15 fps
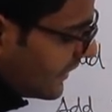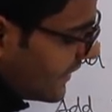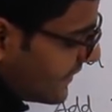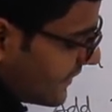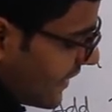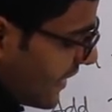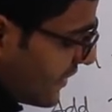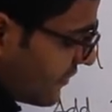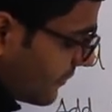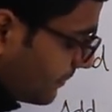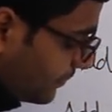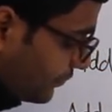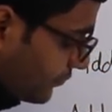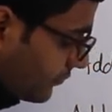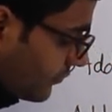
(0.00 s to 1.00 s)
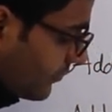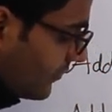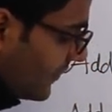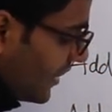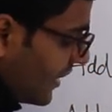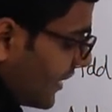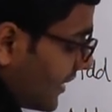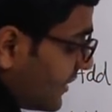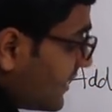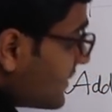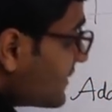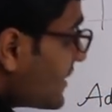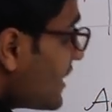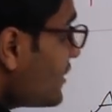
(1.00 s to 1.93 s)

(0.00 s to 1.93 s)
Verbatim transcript: this case in this